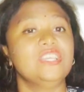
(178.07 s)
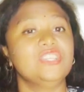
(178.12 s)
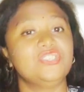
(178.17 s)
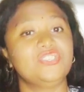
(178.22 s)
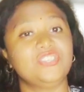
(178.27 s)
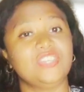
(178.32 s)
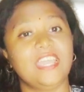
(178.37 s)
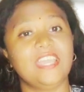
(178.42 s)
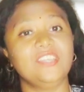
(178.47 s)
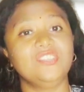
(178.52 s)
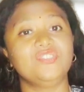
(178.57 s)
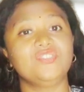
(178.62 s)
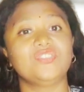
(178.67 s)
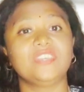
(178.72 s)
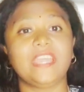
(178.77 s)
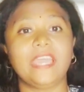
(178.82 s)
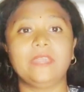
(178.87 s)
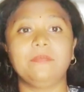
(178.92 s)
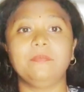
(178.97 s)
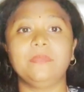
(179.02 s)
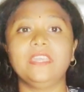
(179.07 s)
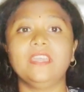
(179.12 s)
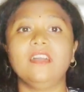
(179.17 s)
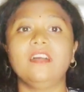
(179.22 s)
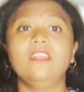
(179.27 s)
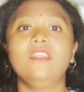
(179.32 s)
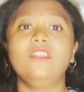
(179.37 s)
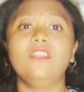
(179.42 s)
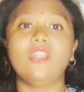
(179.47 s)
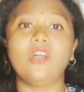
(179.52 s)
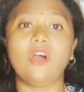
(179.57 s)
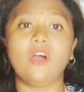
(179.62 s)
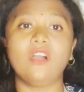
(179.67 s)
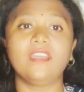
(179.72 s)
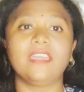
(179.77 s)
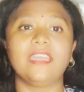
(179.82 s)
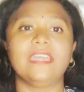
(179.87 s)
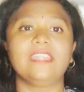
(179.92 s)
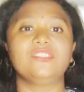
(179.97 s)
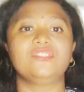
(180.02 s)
Change can be a long and